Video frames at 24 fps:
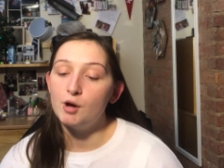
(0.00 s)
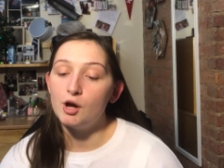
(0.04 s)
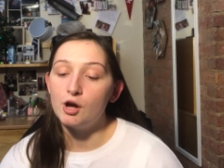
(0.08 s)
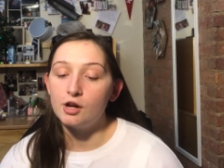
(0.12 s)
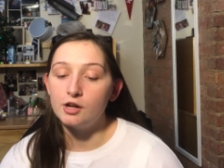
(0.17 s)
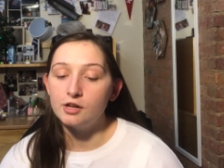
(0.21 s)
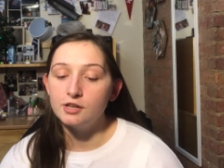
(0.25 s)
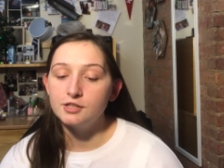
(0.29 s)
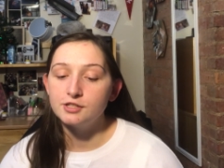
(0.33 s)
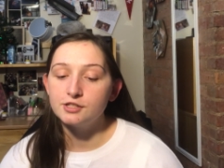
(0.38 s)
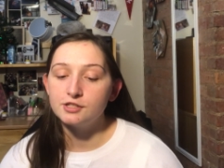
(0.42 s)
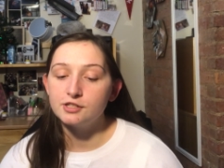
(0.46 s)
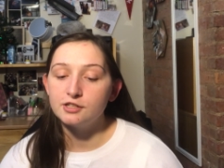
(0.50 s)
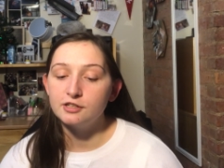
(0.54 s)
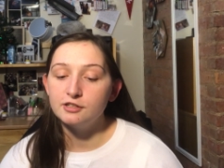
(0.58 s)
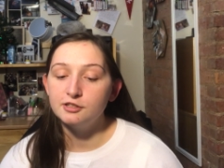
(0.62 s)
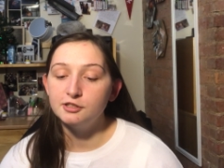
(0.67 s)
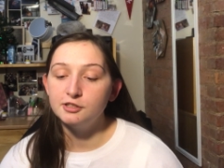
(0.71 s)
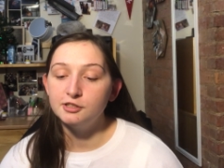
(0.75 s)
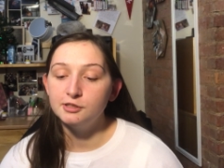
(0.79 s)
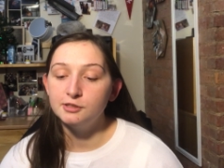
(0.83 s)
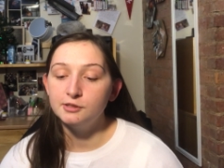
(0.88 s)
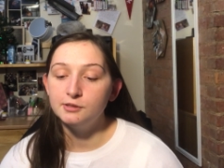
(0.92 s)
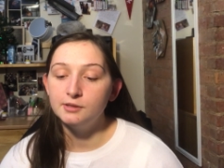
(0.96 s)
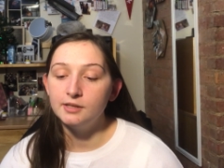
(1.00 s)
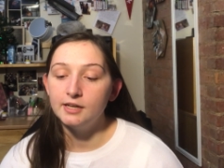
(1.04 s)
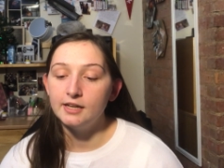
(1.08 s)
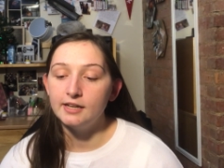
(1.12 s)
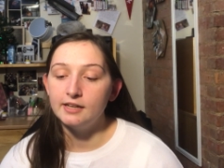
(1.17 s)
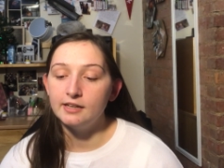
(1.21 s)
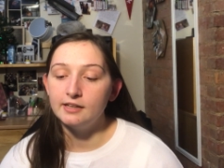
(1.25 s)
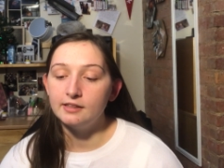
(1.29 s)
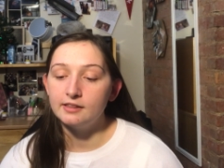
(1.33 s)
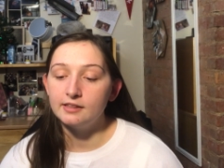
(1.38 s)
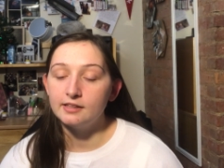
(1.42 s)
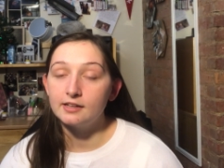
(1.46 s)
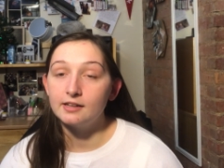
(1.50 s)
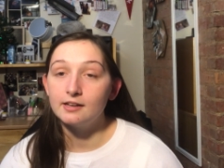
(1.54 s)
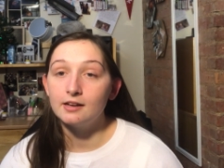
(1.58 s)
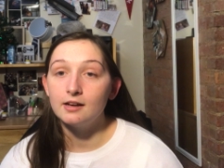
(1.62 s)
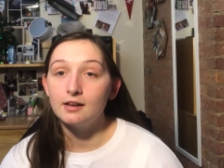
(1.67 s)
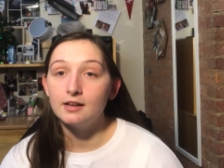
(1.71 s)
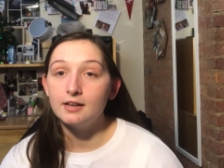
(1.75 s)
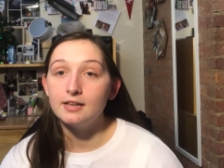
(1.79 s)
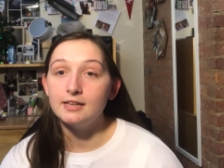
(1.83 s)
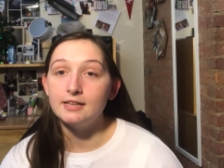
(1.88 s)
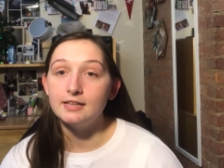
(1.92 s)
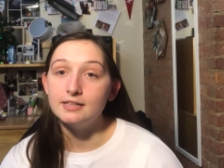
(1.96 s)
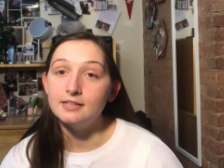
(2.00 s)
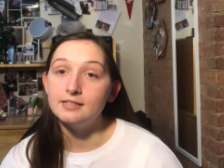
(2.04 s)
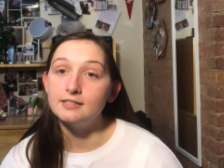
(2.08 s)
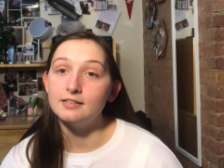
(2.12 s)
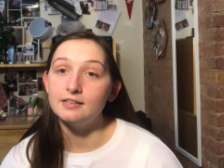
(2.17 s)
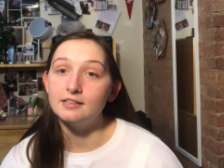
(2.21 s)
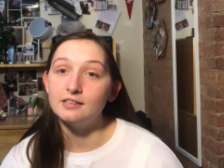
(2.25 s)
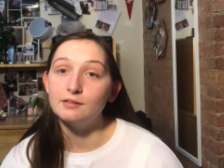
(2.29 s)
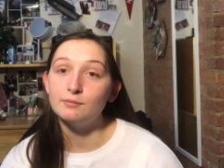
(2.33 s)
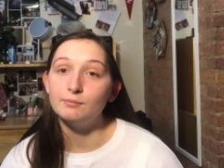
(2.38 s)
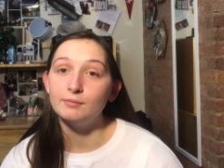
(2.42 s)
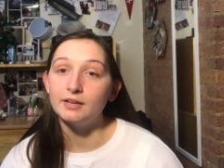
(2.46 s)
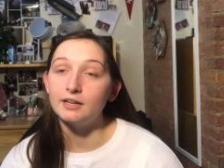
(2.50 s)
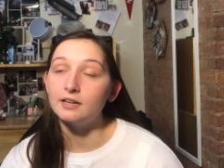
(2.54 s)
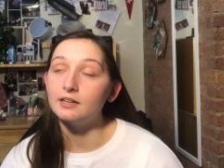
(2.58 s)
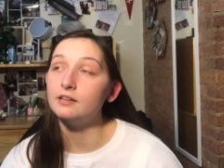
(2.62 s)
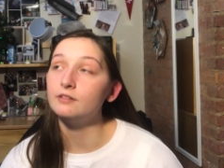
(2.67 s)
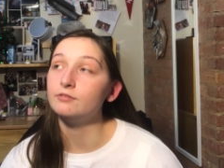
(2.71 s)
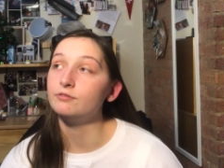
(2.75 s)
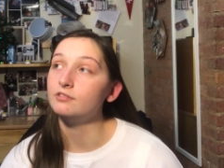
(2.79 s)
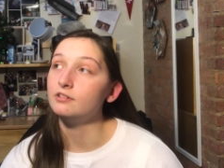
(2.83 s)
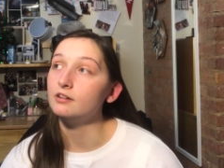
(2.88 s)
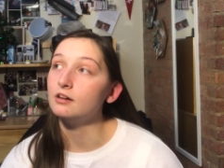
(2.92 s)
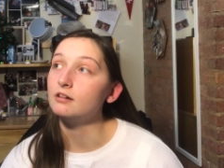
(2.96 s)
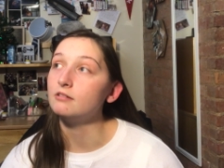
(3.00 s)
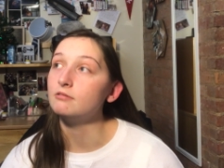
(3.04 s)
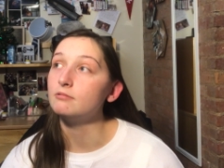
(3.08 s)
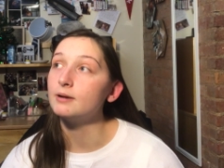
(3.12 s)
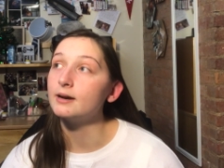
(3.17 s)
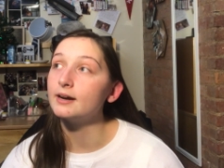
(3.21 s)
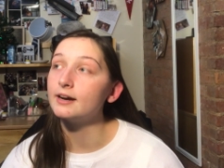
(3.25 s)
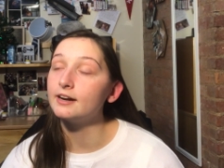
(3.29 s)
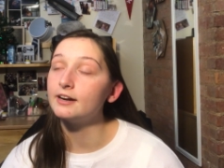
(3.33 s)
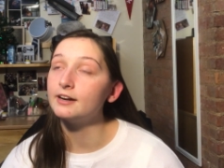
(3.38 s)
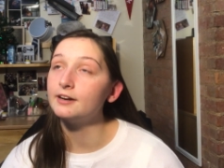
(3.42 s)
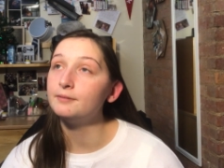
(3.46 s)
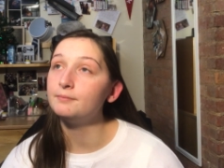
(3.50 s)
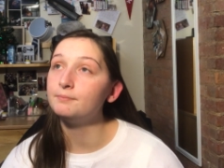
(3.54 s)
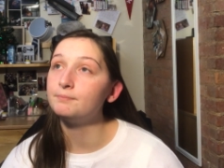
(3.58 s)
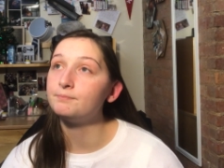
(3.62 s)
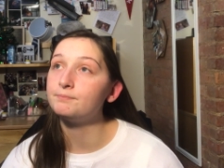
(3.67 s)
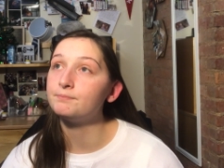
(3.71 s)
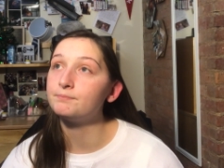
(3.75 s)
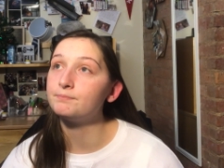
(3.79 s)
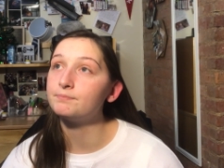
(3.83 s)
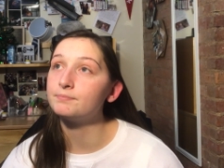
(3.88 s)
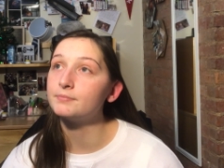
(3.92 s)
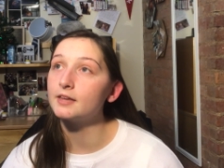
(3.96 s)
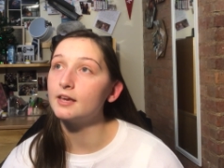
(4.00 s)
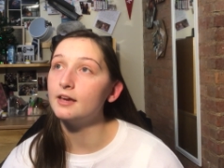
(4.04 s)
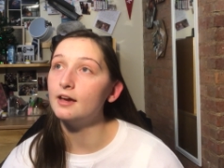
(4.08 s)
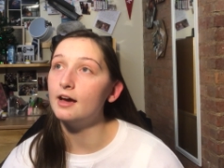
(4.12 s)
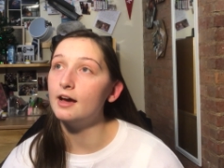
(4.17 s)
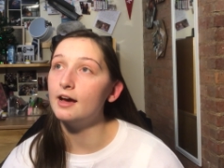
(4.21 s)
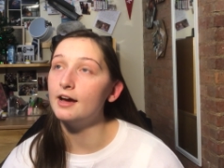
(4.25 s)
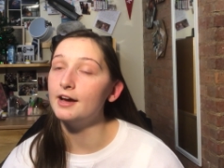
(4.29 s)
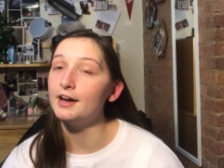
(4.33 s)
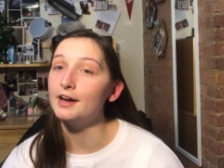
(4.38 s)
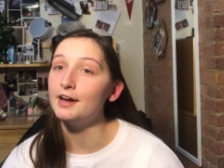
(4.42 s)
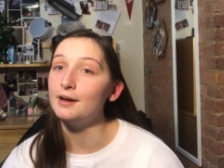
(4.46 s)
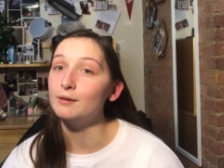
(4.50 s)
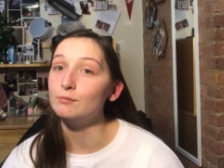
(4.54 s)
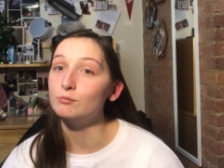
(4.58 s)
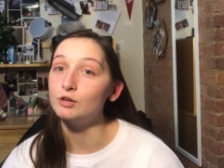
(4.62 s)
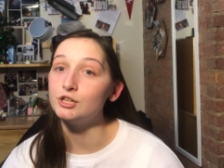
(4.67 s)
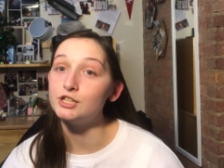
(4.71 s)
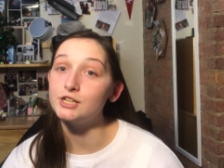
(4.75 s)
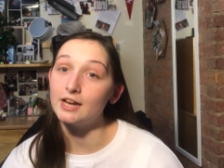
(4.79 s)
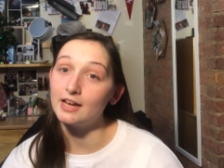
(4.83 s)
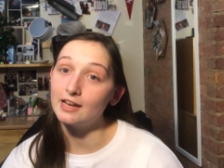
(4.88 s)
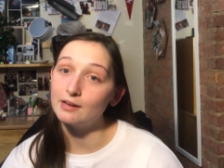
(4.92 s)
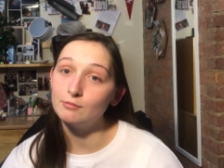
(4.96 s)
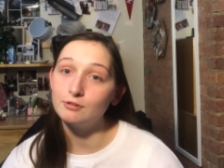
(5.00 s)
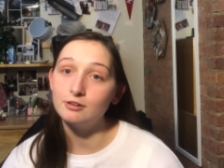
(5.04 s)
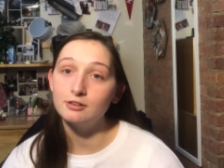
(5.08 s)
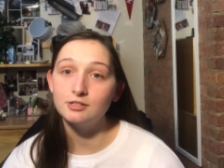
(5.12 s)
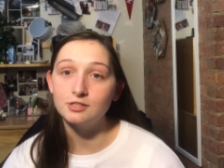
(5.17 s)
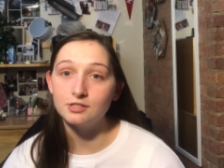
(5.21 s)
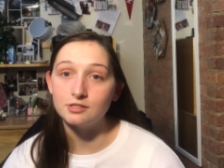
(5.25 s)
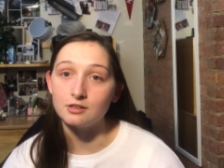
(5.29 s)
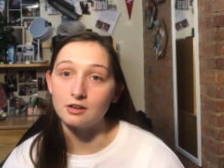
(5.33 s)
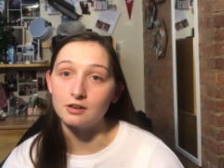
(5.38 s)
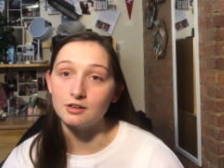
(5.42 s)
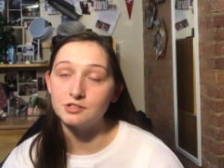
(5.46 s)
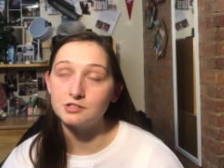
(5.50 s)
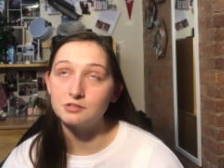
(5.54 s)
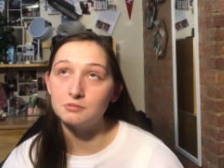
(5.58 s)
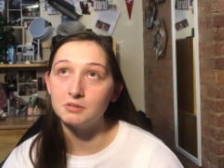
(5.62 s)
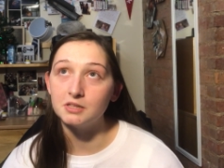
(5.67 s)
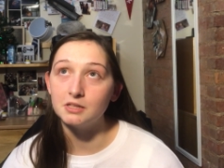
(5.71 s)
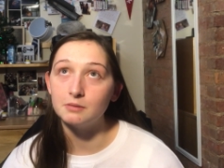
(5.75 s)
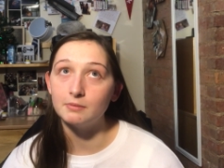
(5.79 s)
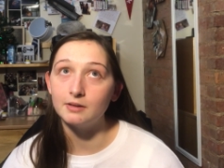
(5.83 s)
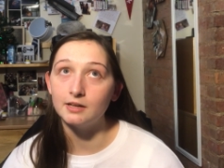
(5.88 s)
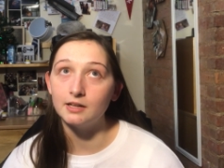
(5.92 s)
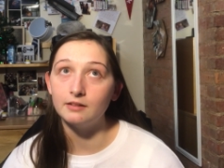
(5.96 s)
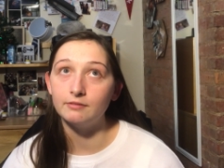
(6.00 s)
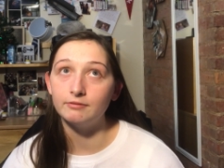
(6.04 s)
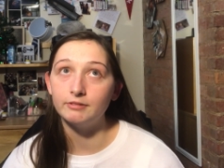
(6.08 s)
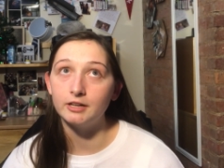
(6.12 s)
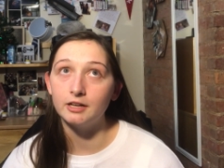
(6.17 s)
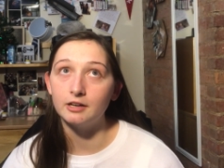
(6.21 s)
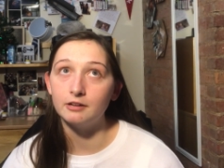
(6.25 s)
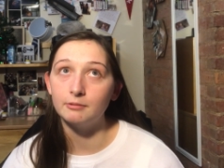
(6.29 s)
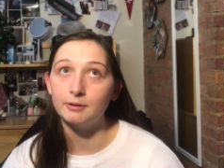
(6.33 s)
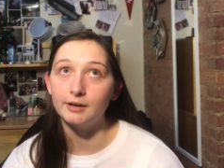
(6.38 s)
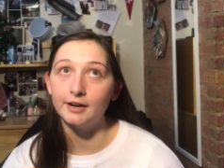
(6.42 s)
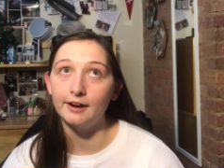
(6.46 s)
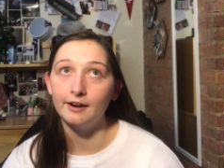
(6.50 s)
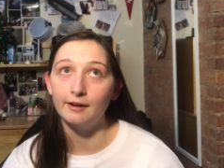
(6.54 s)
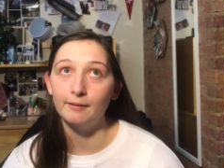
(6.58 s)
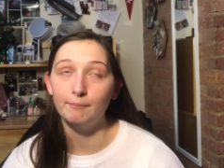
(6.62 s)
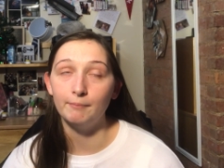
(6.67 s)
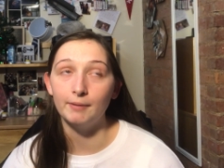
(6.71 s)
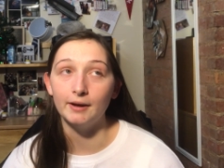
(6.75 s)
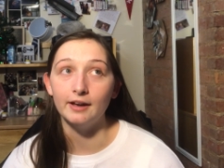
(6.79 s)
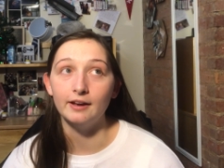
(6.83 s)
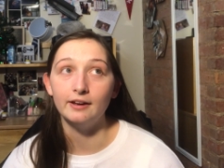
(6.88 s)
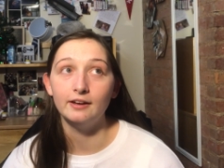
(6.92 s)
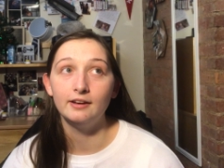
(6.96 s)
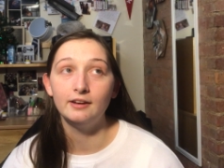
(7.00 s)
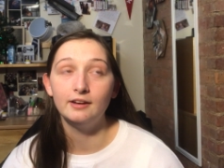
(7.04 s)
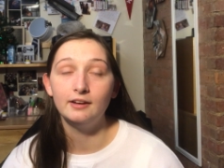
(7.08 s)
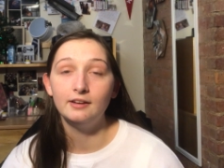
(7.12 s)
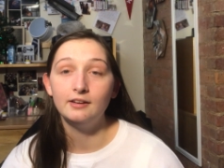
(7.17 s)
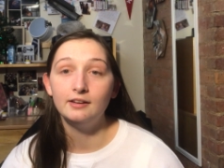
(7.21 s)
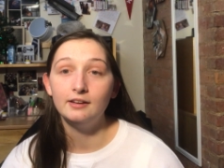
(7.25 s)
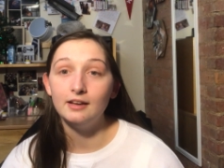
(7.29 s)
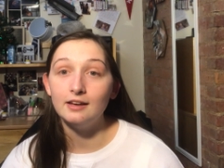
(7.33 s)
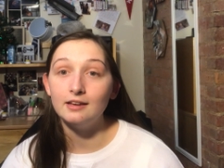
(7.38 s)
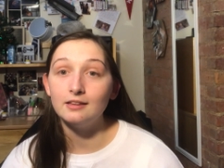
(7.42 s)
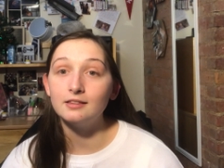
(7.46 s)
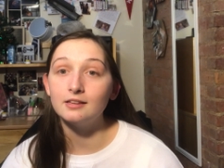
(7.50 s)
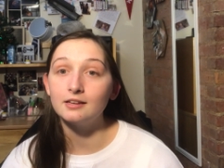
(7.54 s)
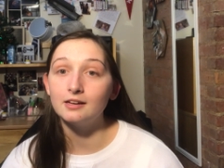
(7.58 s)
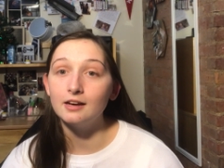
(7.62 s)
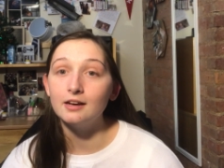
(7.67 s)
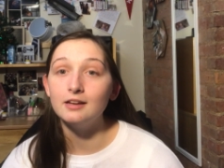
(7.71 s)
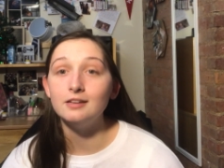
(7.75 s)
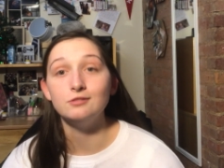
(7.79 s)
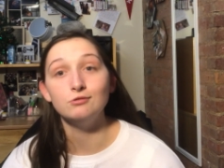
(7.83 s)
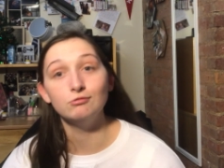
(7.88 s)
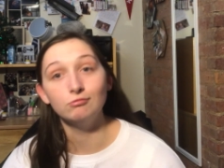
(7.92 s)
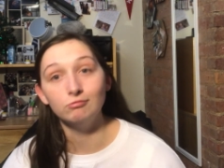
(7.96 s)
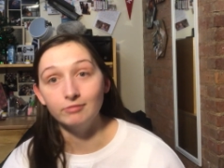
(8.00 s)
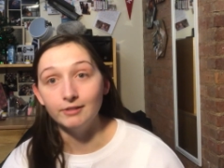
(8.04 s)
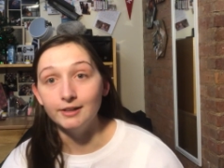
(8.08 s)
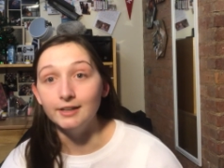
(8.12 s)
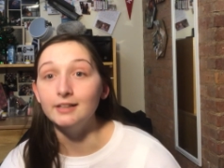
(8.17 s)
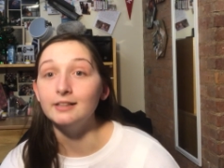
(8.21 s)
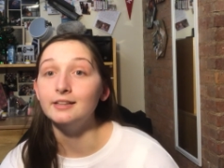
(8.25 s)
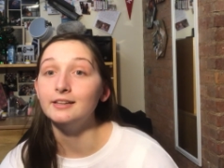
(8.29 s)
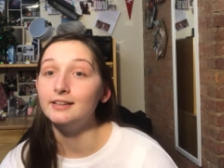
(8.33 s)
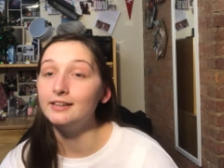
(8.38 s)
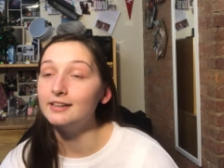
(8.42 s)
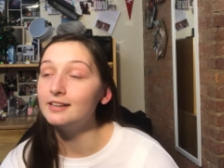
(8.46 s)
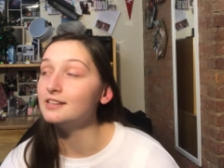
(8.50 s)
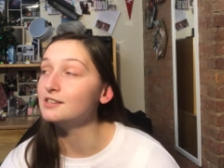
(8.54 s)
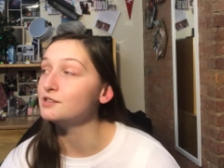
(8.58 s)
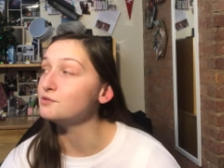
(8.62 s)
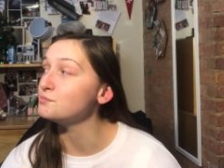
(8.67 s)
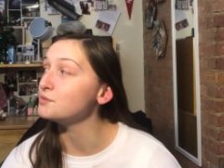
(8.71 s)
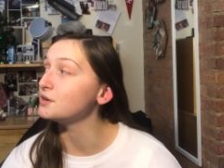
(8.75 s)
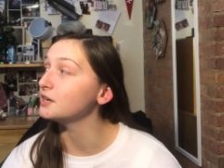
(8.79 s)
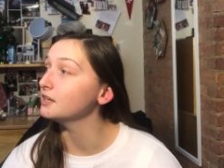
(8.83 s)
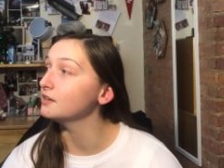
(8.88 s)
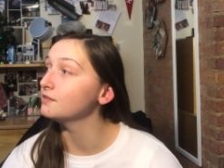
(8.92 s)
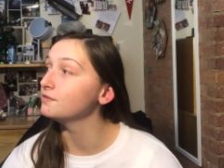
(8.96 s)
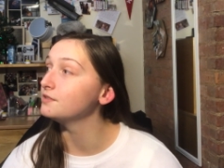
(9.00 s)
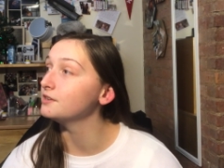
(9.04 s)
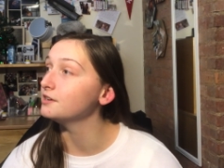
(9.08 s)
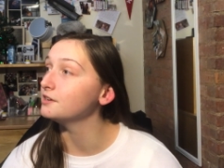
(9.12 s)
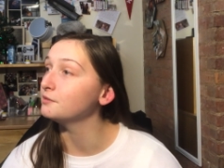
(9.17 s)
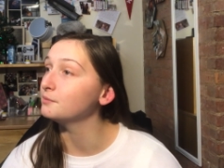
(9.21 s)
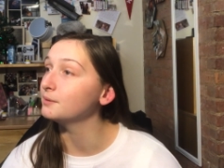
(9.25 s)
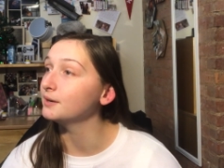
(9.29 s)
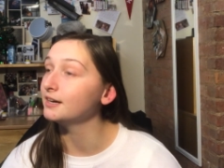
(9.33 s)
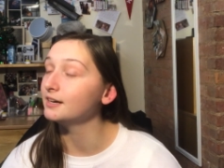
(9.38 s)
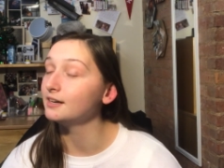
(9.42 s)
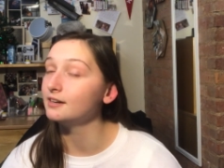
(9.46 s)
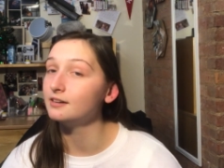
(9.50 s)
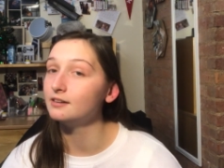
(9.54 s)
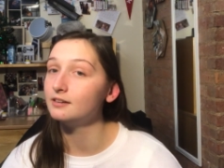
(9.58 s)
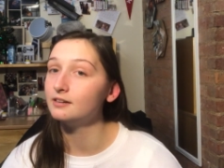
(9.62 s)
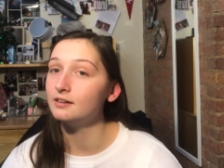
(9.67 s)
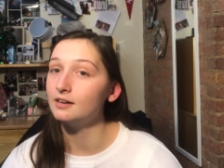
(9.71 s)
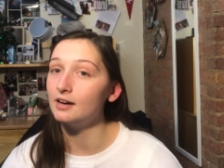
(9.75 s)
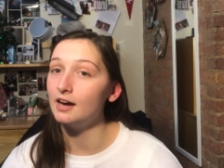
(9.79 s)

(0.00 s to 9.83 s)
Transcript: Also, Ithaca is in the middle of nowhere, which Amherst is also in the middle of nowhere, but Ithaca is really in the middle of nowhere.